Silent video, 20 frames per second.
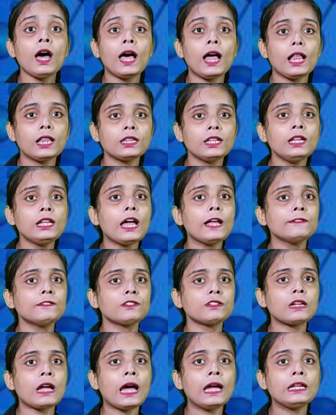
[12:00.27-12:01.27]
a healthy
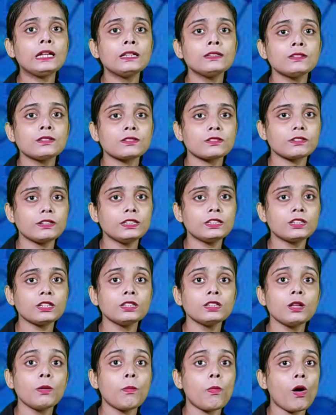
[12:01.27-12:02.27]
lifestyle and
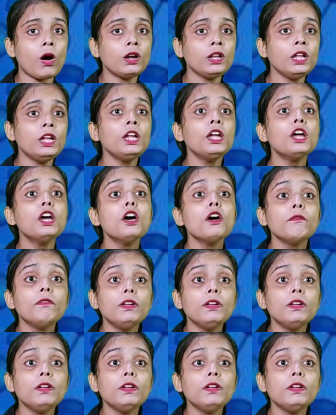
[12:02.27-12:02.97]
strengthen the body,